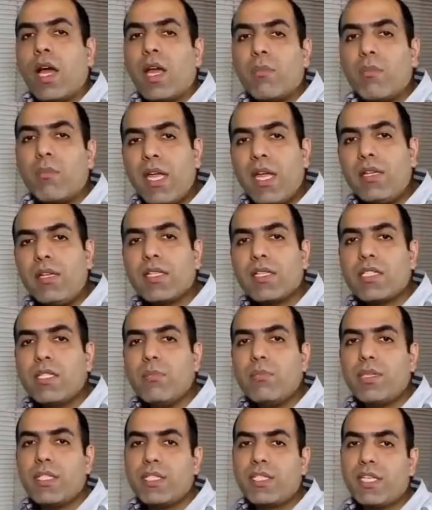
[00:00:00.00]
I made this
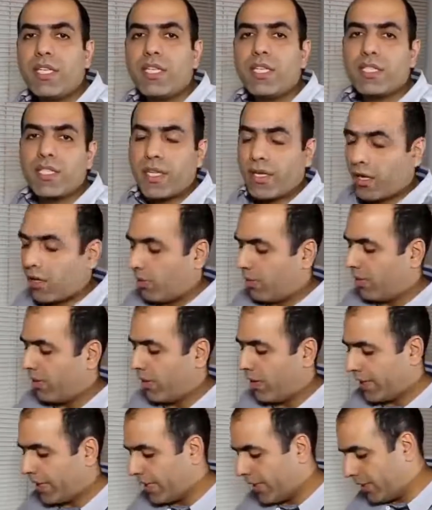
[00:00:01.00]
simple circuit and I'll
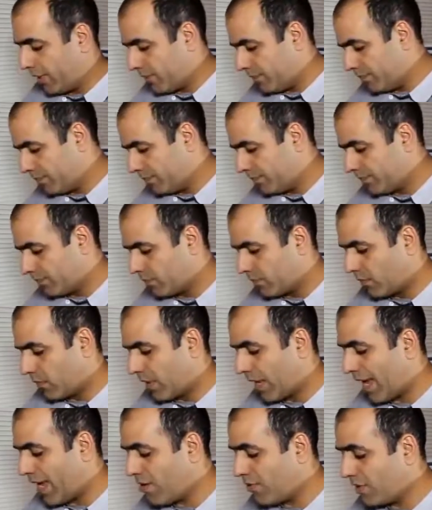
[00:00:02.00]
plug it in.
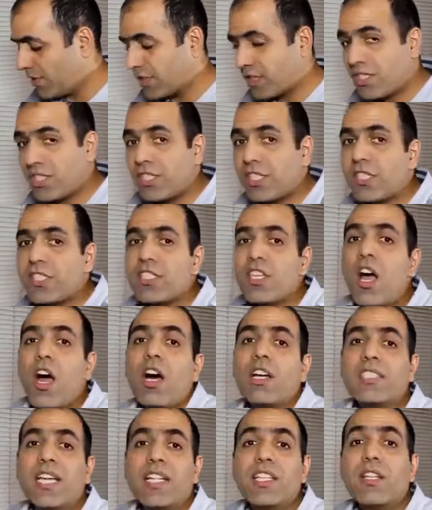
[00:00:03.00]
Now the circuit is
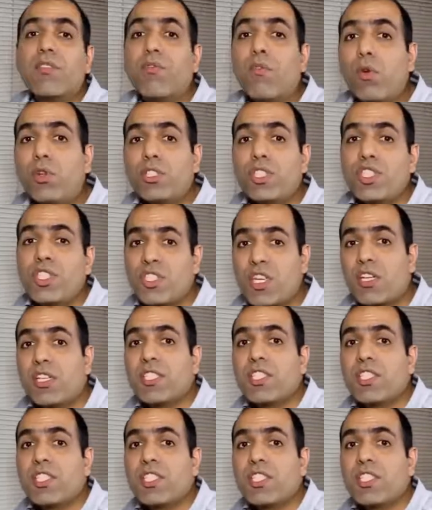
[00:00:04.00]
hot and the voltage is